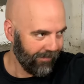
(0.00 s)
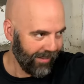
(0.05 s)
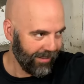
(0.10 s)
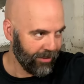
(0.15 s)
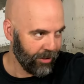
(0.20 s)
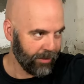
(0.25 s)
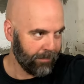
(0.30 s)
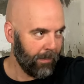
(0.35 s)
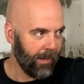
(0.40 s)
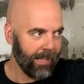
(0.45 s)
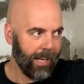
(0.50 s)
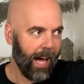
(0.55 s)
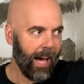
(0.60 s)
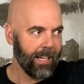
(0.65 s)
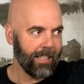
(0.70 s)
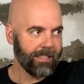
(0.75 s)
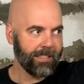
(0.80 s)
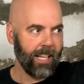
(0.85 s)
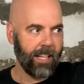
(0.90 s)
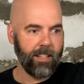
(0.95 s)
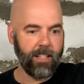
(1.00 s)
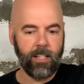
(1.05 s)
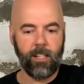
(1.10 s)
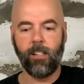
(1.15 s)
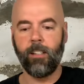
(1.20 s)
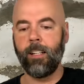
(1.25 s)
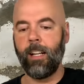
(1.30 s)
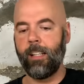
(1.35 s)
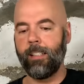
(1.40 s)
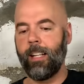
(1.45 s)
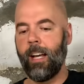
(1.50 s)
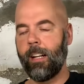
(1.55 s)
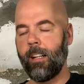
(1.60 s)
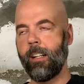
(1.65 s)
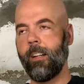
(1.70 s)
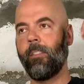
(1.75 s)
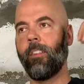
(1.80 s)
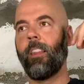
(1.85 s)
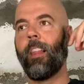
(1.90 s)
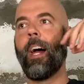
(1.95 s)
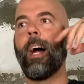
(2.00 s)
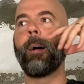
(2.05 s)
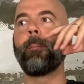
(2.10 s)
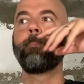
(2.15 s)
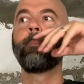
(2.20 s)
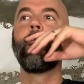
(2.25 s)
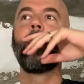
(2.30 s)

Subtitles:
Just being honest on the internet, not enough of that.